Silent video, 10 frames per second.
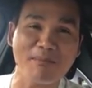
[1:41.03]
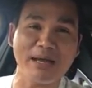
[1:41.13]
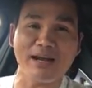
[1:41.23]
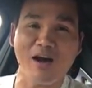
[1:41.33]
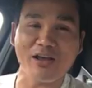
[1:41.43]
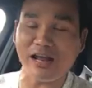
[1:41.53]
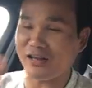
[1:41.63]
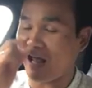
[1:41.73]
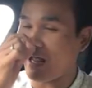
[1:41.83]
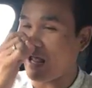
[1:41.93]
and
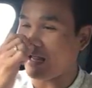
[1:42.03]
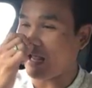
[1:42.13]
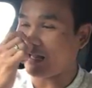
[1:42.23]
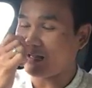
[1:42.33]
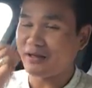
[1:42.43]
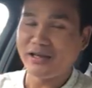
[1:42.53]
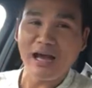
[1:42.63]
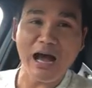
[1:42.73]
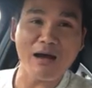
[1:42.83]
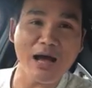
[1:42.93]

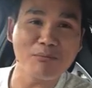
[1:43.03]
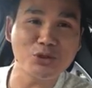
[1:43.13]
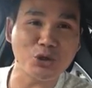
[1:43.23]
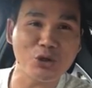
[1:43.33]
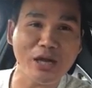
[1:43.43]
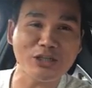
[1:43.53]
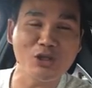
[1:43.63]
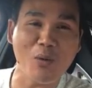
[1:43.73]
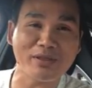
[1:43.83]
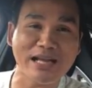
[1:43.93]
I'm sure you guys
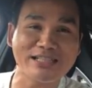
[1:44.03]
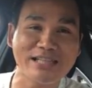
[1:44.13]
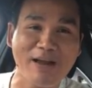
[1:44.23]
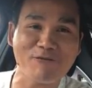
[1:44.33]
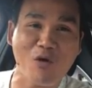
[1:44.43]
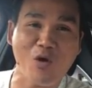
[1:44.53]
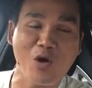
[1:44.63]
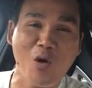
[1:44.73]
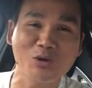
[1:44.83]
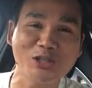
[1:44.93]
know what that stands for.
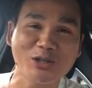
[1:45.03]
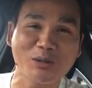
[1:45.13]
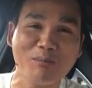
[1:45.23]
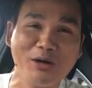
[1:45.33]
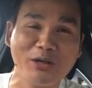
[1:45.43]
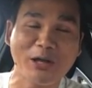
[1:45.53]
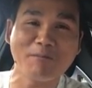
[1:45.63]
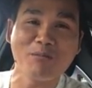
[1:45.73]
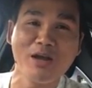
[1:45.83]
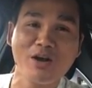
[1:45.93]
Wholesale to Million.